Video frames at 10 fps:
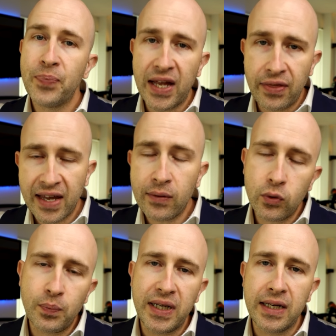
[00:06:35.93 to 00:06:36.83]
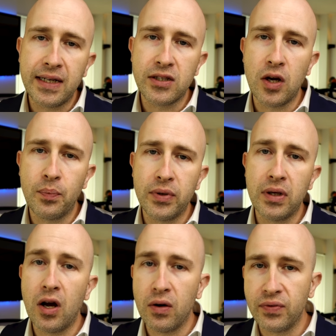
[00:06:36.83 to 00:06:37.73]
then that would be an
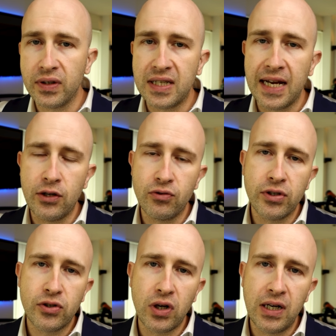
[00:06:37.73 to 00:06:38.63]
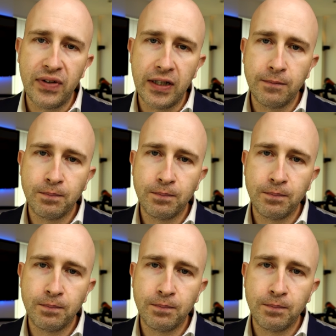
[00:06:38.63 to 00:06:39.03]
example of dangerous driving.